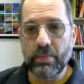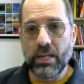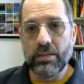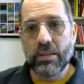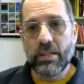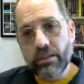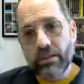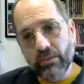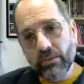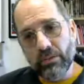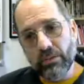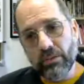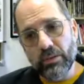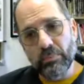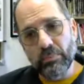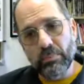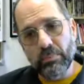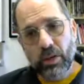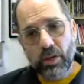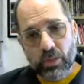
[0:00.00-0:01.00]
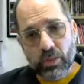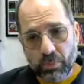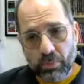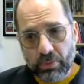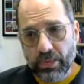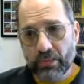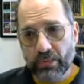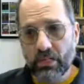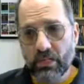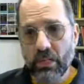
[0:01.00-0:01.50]
And then
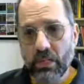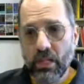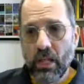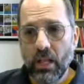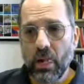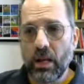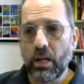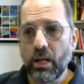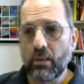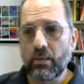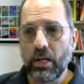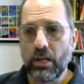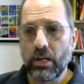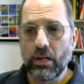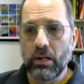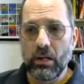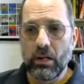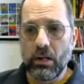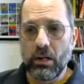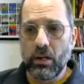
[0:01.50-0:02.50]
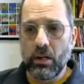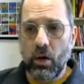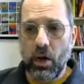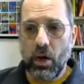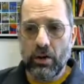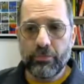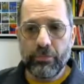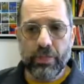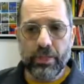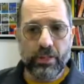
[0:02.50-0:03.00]
postprints
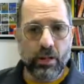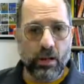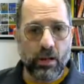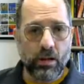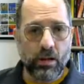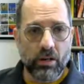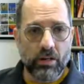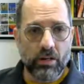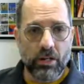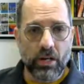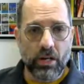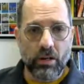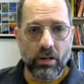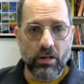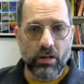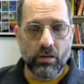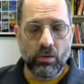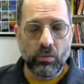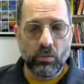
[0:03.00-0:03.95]
often are